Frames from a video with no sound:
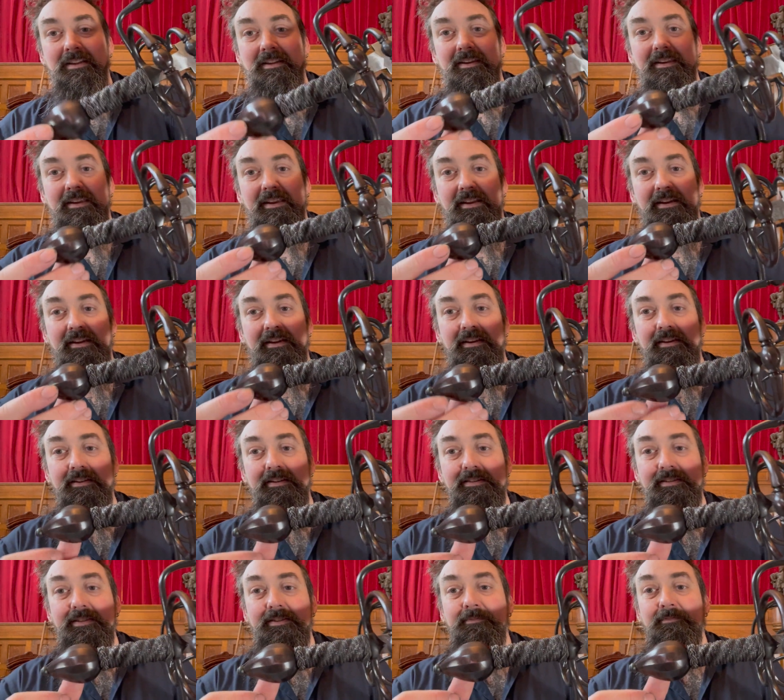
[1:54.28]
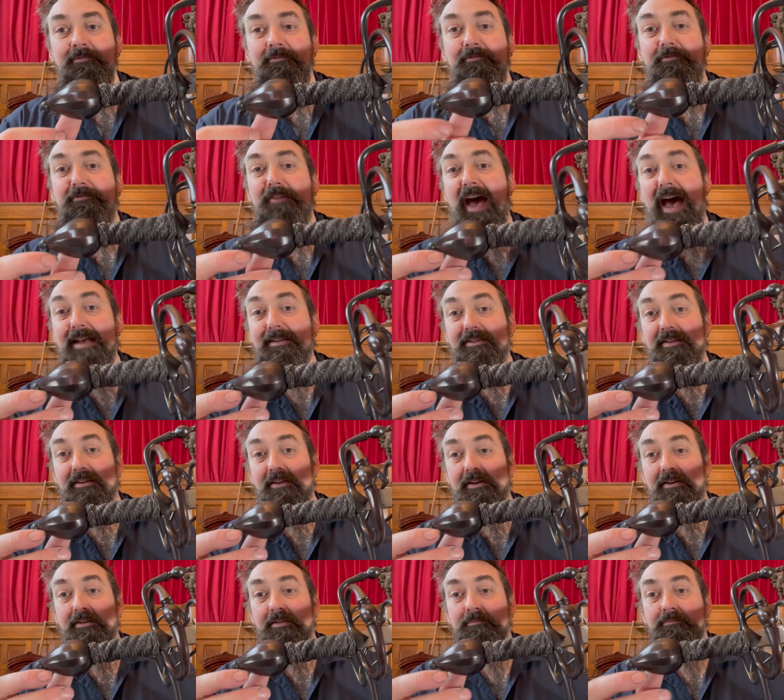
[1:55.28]
it is
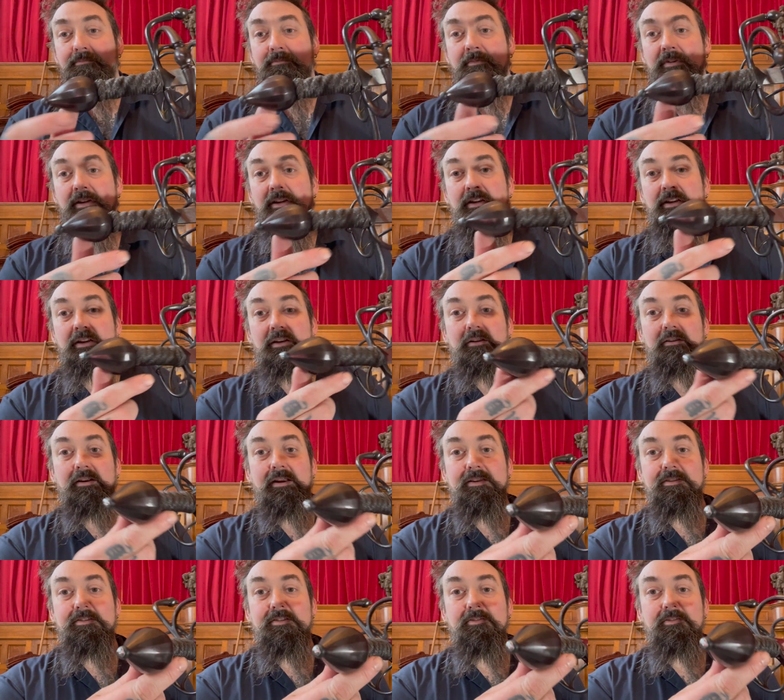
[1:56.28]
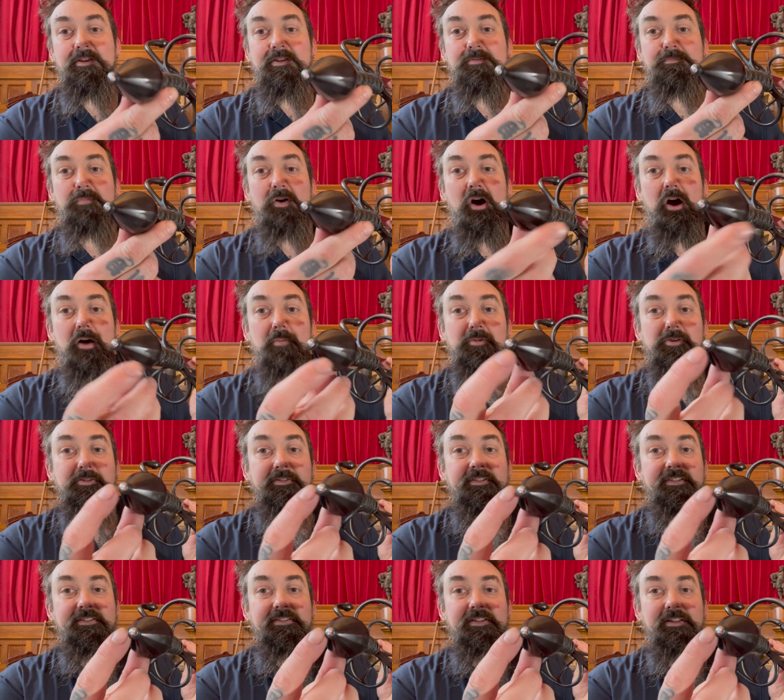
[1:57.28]
faceted, right? So this pommel,
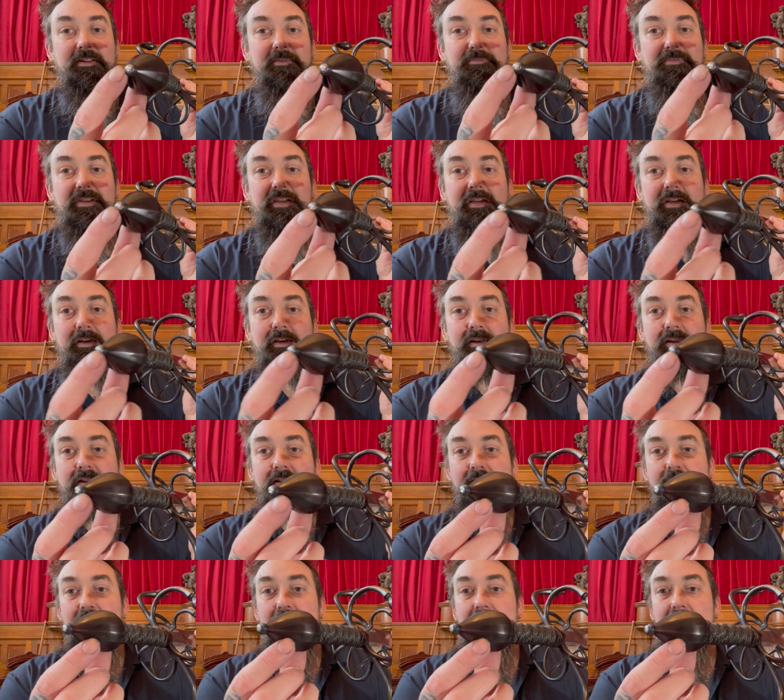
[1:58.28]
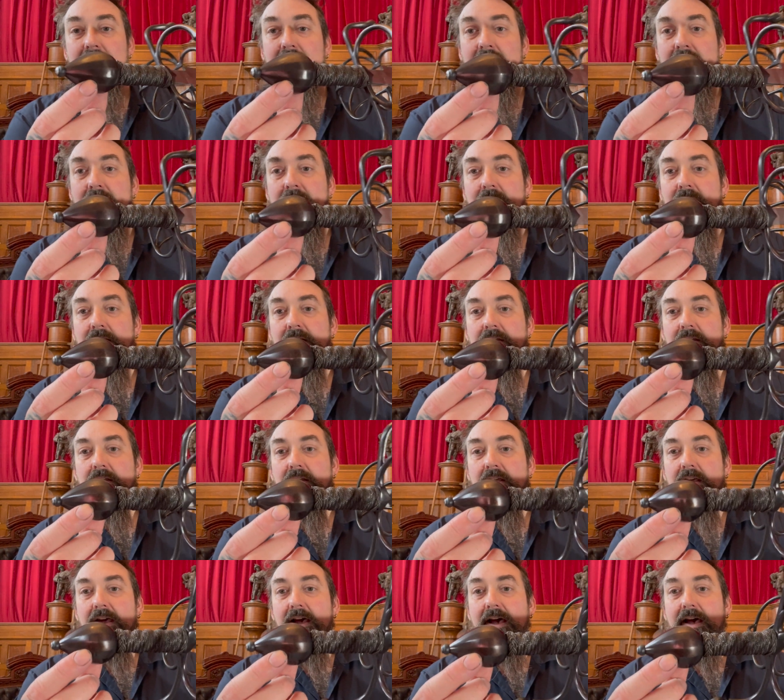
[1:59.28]
you see the peen here,
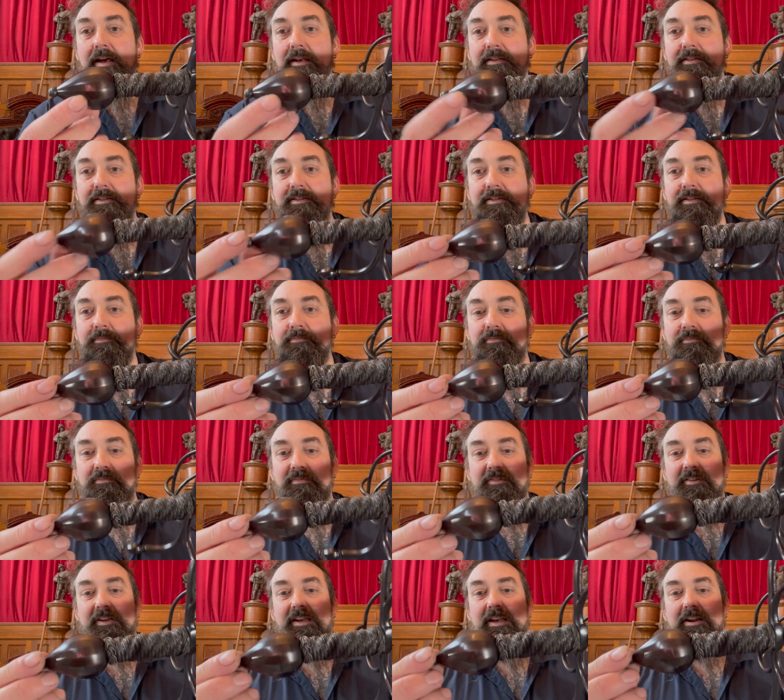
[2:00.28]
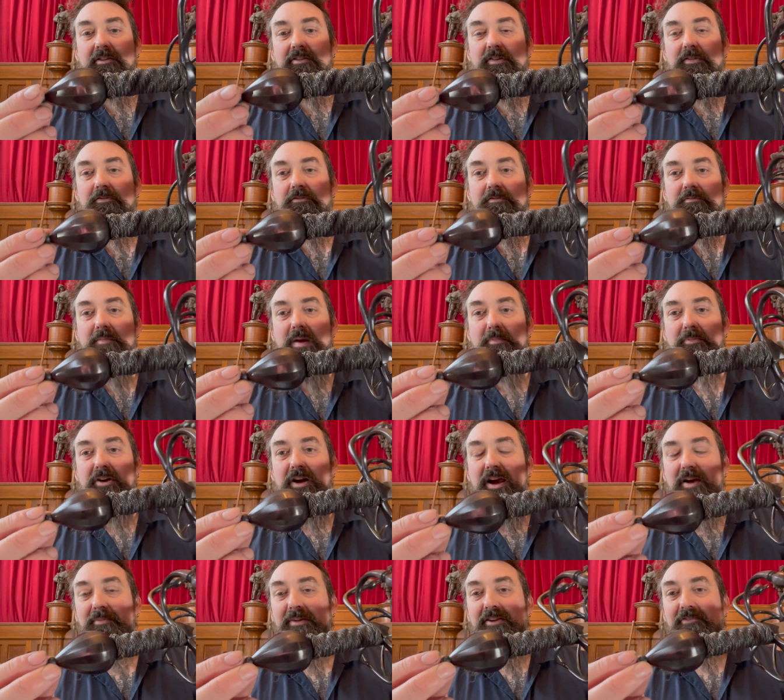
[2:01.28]
has, I don't even remember how many